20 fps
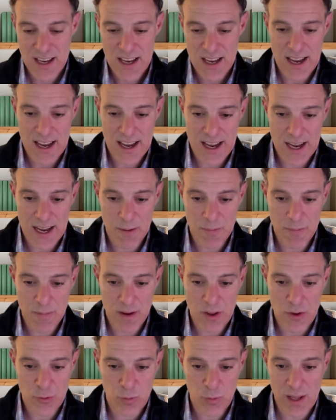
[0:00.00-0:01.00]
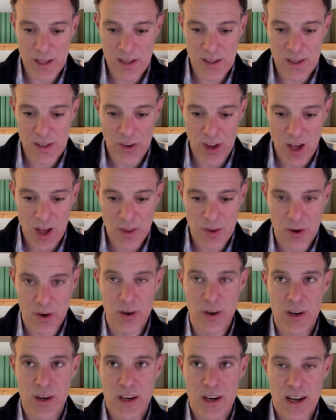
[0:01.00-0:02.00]
as well as other
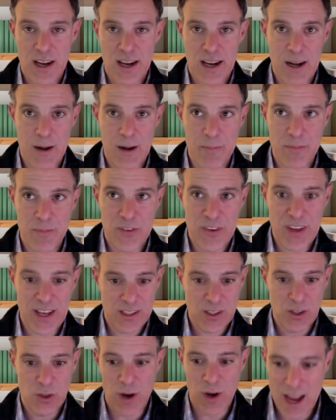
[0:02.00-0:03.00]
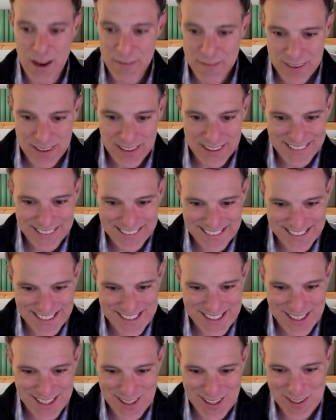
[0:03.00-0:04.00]
psychographic
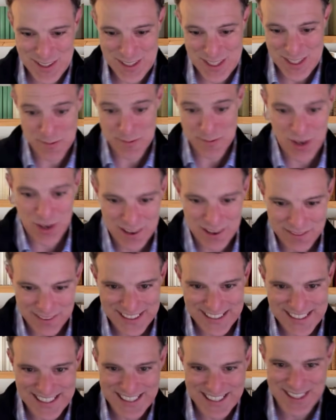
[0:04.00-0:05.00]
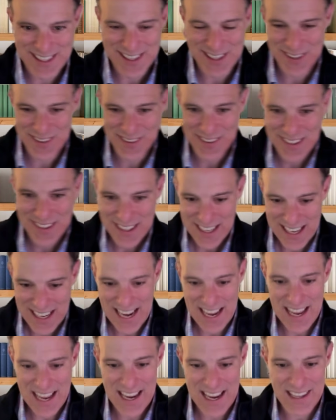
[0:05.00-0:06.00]
detail and demographic detail.
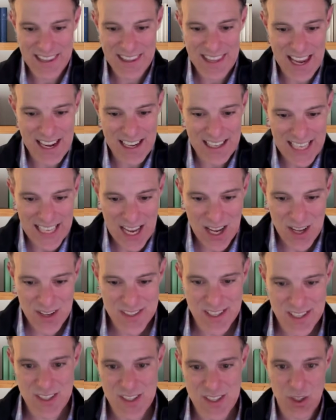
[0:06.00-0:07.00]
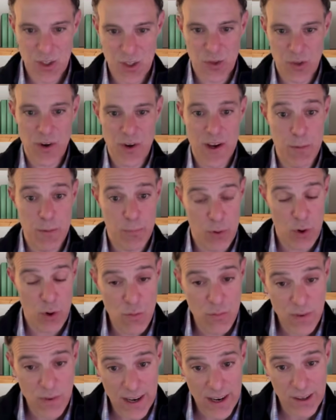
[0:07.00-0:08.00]
And that allows us to create a
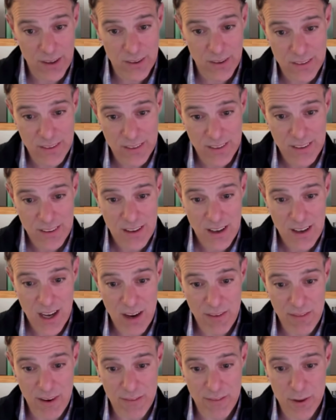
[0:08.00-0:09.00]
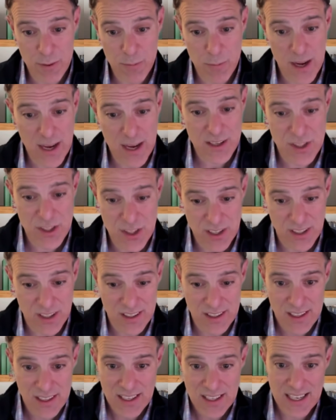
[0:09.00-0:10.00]
profile of every patient
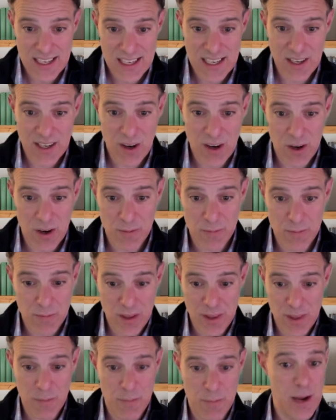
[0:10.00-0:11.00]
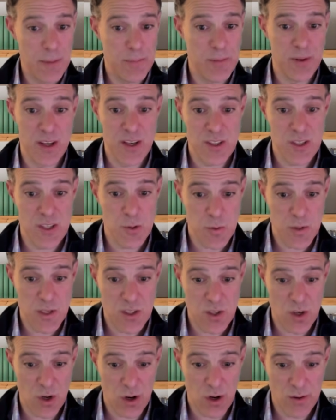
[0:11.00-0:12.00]
in the populations we
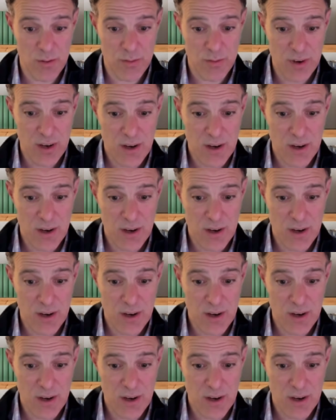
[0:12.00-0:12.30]
serve.